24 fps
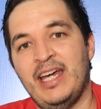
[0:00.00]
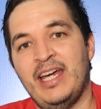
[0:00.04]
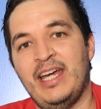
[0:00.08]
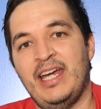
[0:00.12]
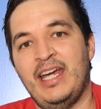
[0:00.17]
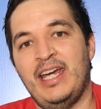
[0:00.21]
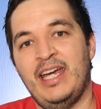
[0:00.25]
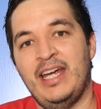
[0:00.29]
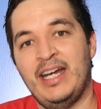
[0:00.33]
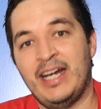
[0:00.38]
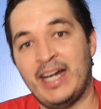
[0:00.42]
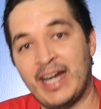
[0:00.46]

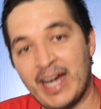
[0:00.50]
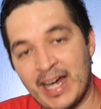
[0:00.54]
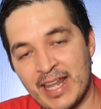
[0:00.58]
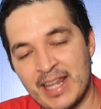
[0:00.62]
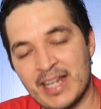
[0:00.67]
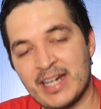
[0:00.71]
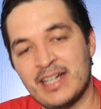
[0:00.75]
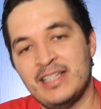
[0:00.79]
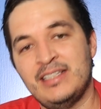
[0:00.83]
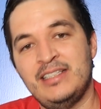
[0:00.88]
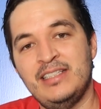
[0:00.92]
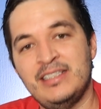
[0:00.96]
When you had
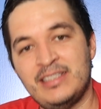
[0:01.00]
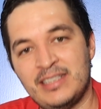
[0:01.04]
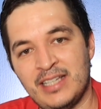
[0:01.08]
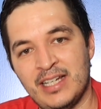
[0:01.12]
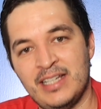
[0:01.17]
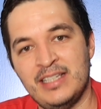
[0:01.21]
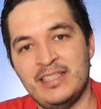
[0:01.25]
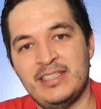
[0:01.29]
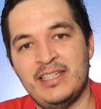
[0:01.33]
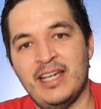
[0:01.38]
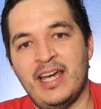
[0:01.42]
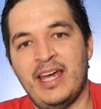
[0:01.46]
3
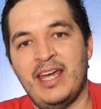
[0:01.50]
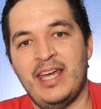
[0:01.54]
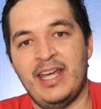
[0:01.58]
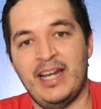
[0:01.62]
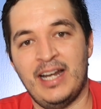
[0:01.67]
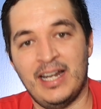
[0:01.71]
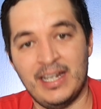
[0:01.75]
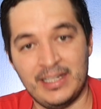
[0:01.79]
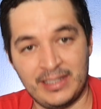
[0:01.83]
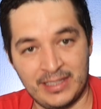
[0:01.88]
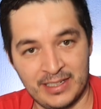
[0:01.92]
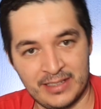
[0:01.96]
resistors,
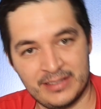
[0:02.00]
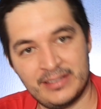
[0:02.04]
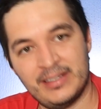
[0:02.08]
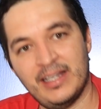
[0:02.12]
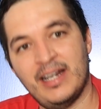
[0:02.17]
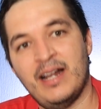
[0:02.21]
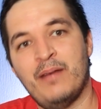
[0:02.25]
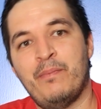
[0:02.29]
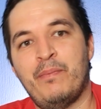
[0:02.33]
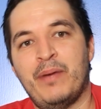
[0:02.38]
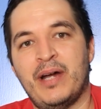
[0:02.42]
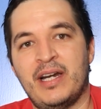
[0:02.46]
the
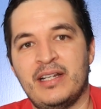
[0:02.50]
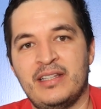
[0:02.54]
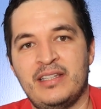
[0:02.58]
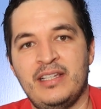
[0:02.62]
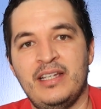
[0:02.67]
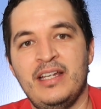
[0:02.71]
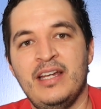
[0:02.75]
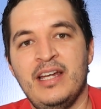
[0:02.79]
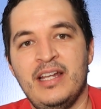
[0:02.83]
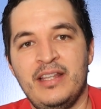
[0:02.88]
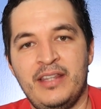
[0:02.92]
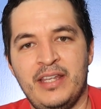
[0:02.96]
voltage across
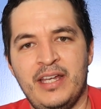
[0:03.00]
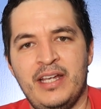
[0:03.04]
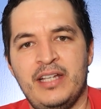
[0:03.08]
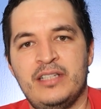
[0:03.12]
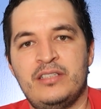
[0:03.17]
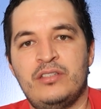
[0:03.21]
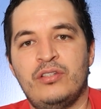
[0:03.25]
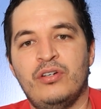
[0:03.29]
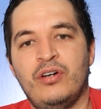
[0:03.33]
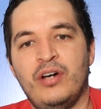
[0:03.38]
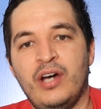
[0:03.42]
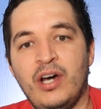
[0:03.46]
each
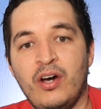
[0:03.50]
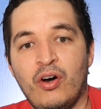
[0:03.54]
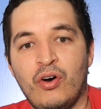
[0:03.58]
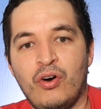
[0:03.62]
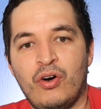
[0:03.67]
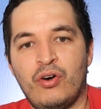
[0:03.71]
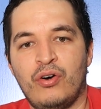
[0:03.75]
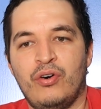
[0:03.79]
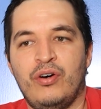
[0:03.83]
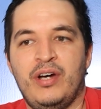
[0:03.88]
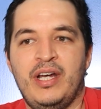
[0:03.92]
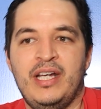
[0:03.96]
resistor was
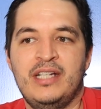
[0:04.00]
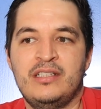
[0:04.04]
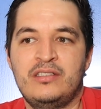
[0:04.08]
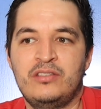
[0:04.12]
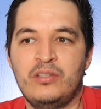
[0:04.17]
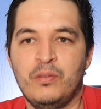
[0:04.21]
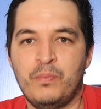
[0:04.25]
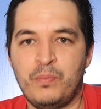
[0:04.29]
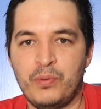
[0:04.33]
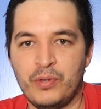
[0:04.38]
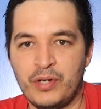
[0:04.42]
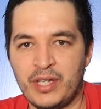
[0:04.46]
1/3 of
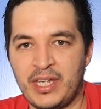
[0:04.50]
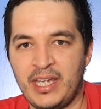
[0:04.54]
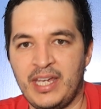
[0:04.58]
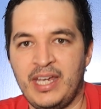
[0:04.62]
this.